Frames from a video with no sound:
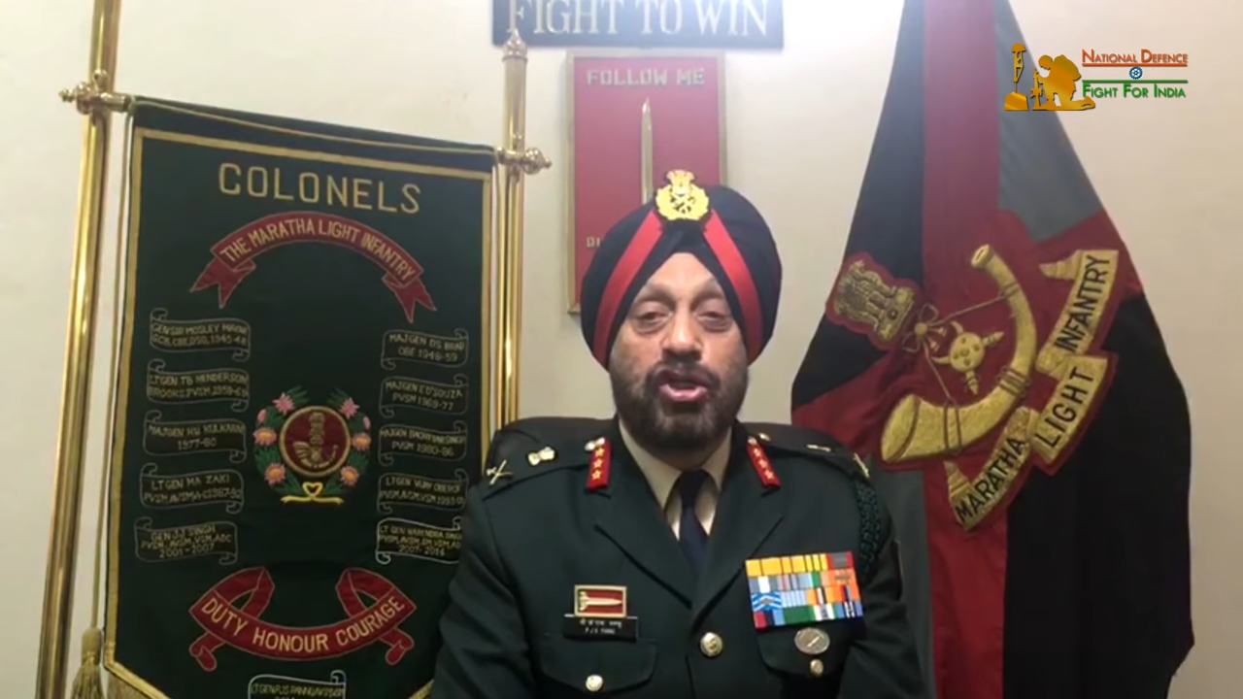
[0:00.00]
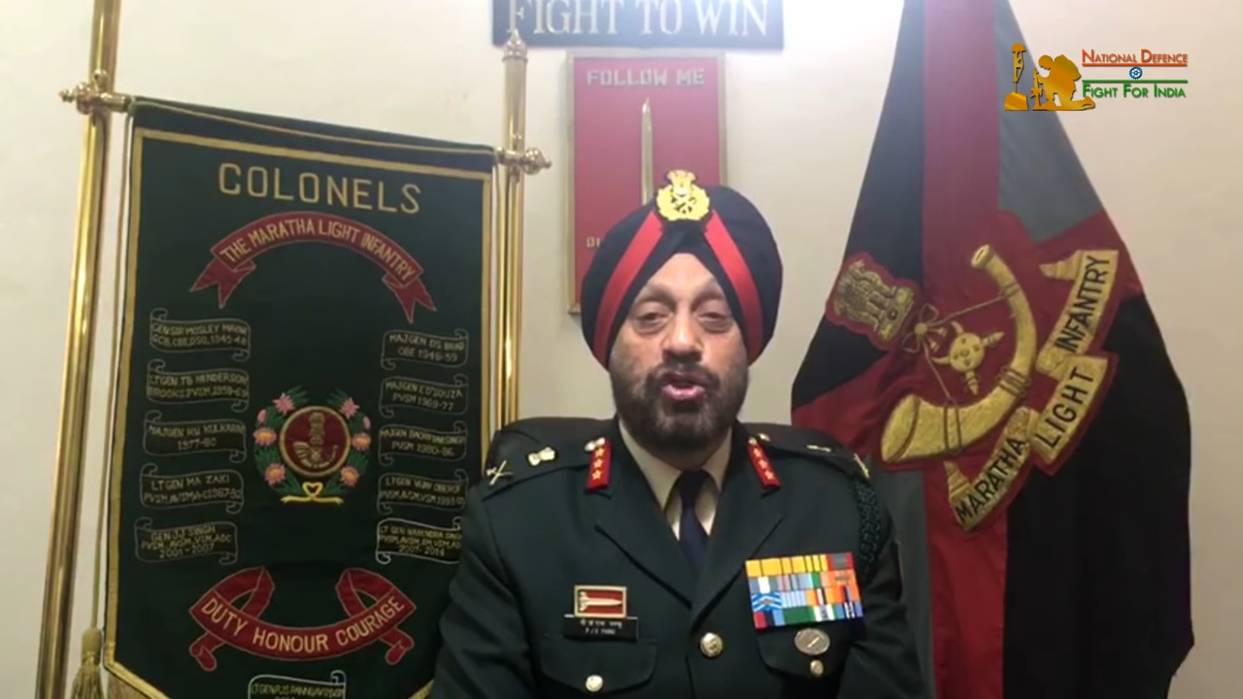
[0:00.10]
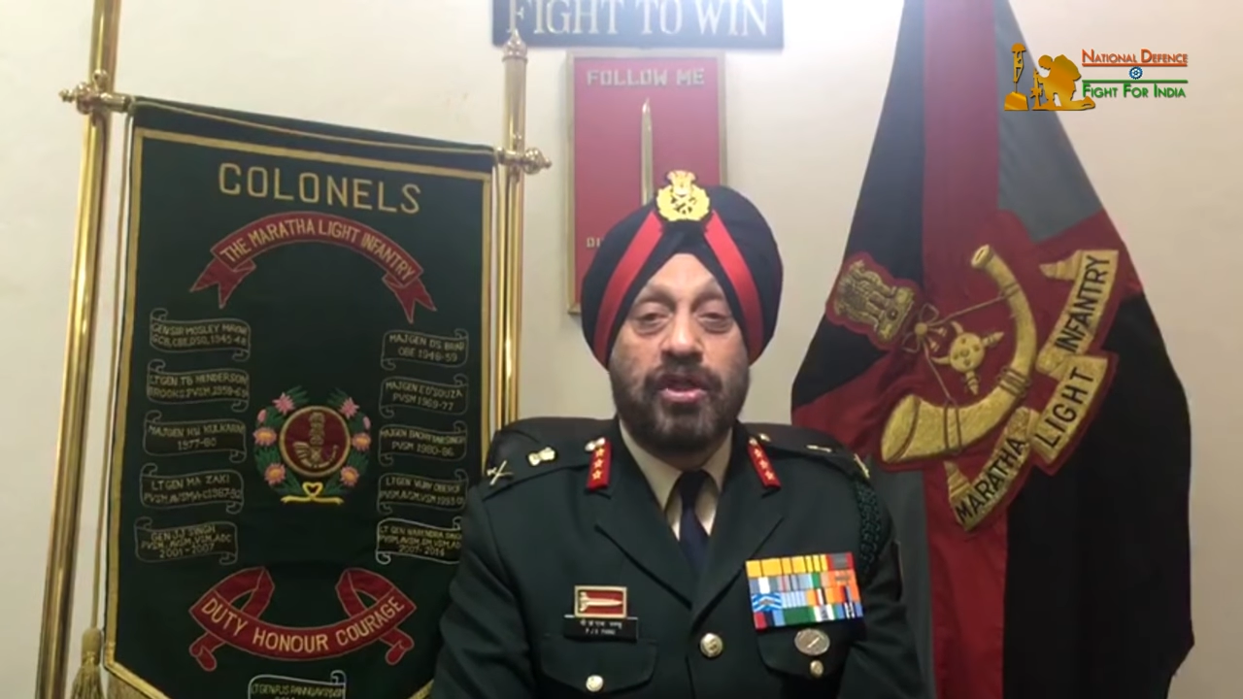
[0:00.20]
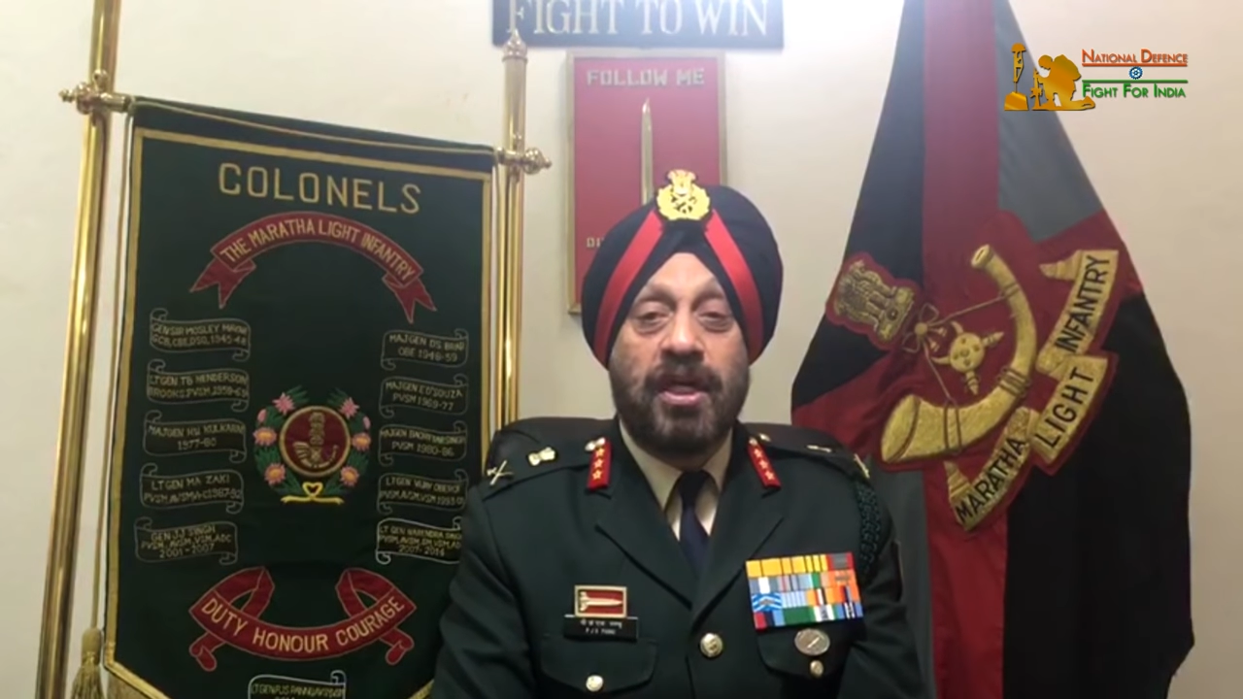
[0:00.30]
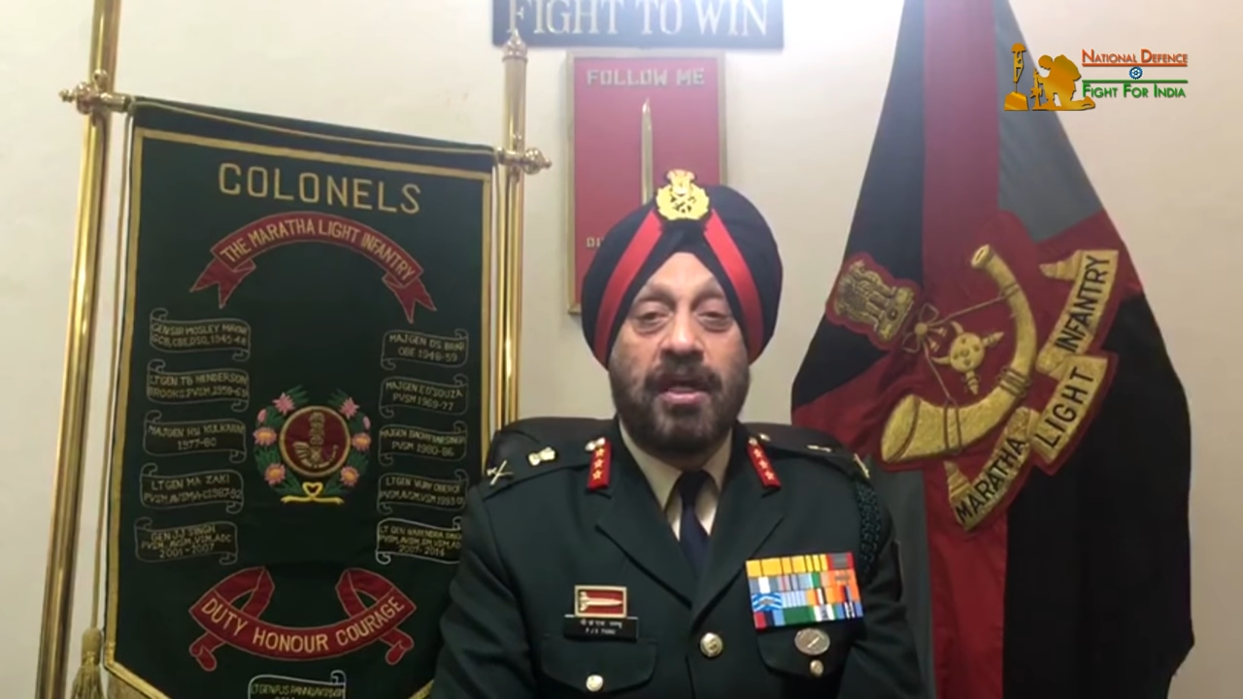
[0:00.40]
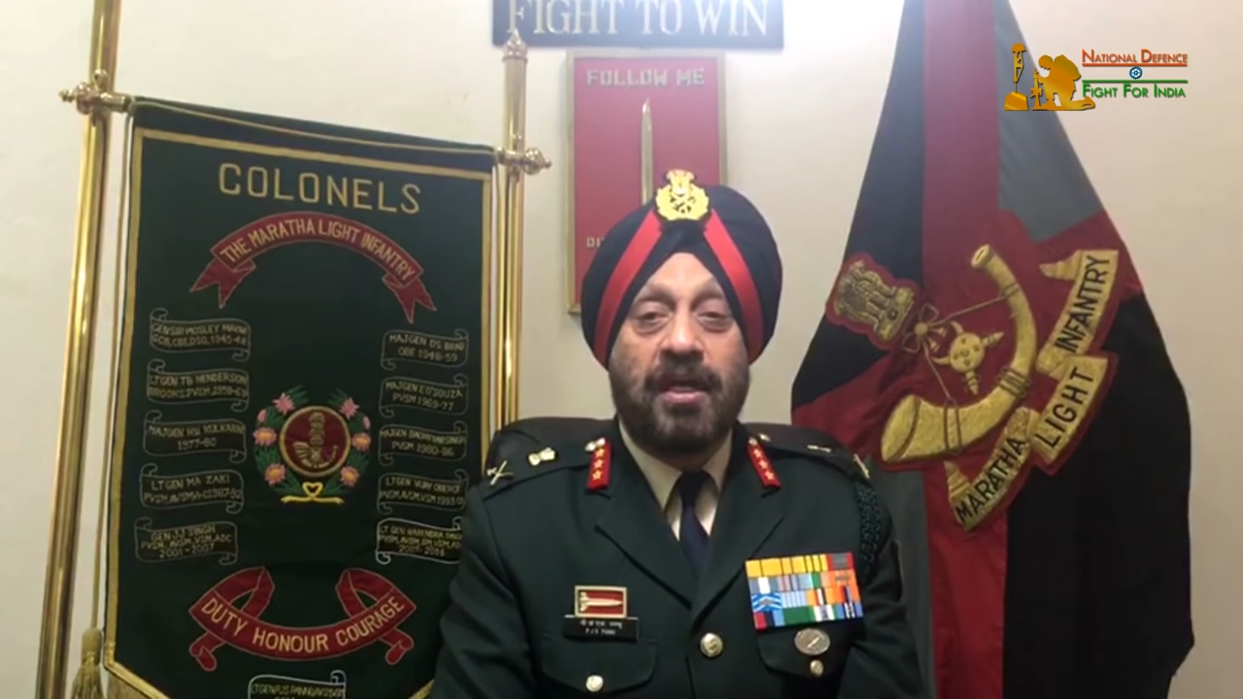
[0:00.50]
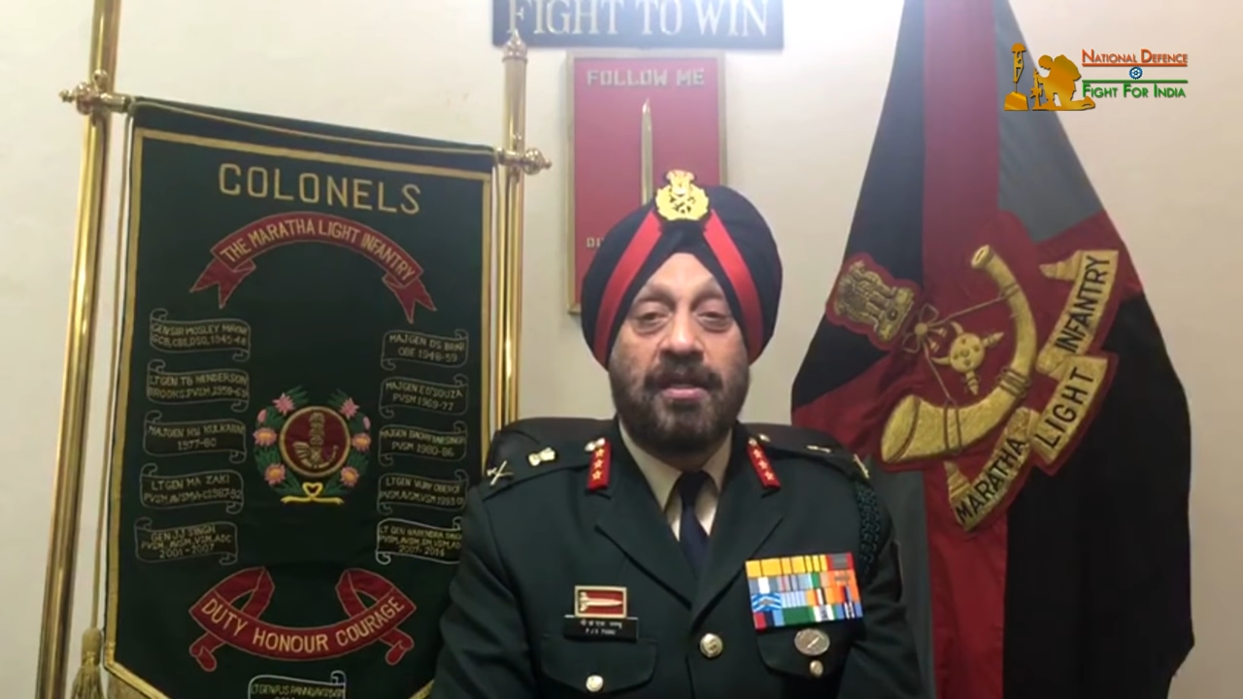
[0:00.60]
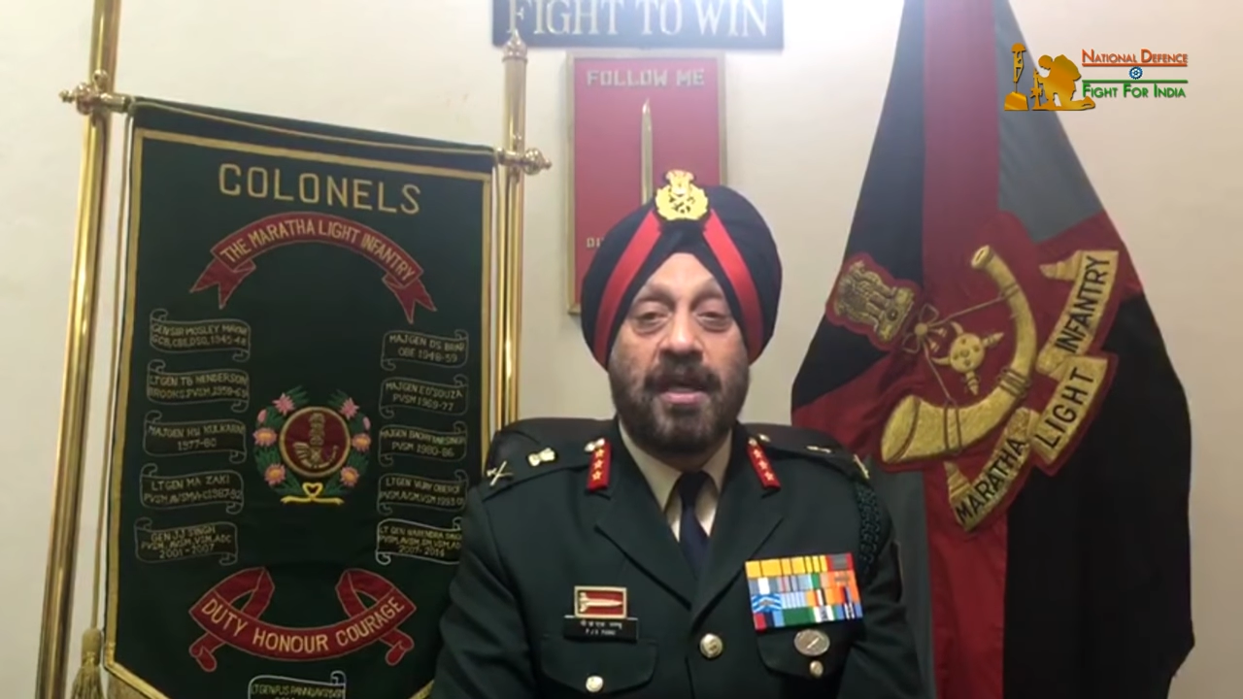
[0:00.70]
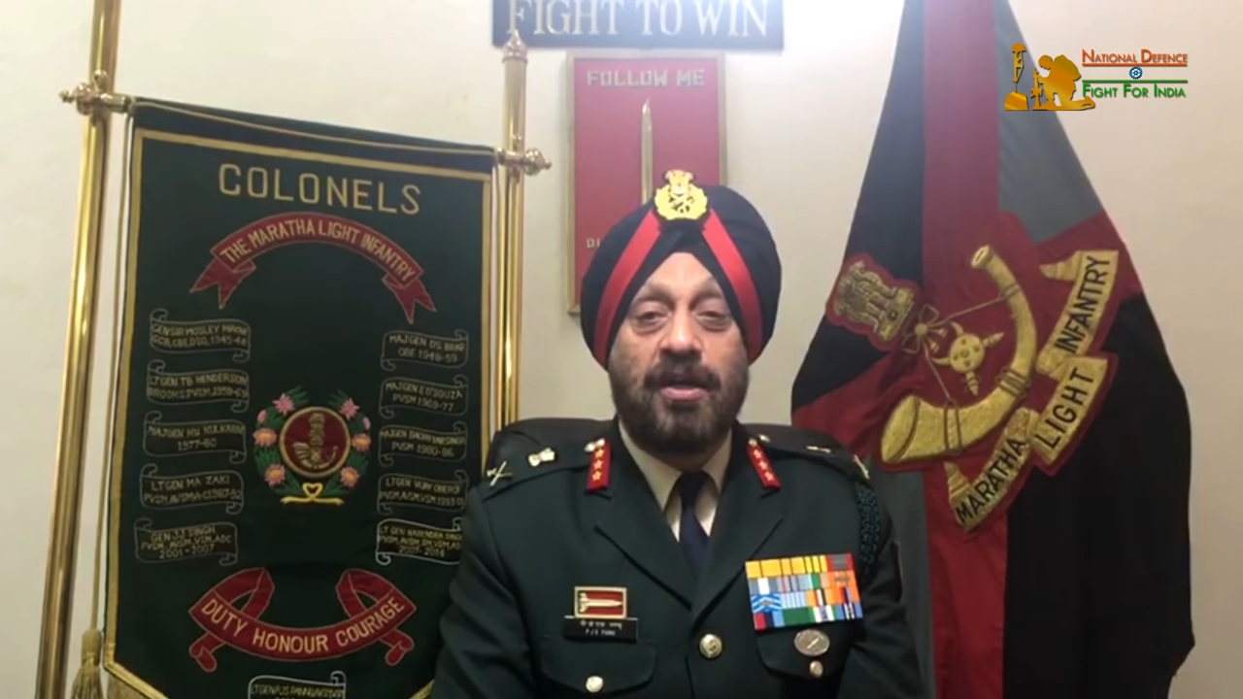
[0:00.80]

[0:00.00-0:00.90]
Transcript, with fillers: Today they